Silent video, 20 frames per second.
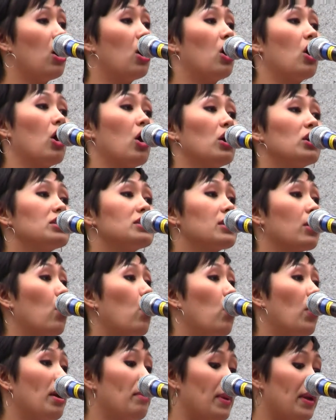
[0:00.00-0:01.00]
hurt
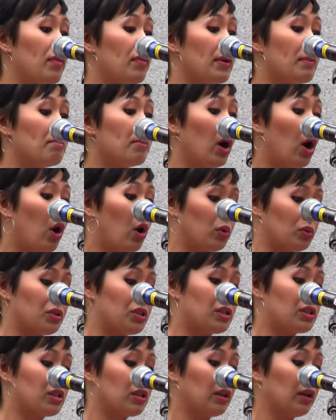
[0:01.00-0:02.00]
women the
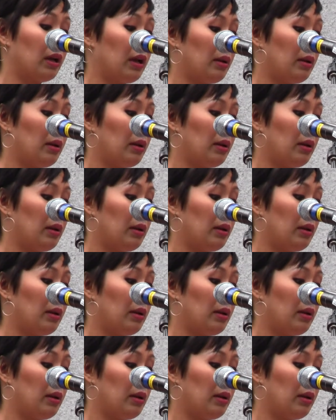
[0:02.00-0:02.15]
most,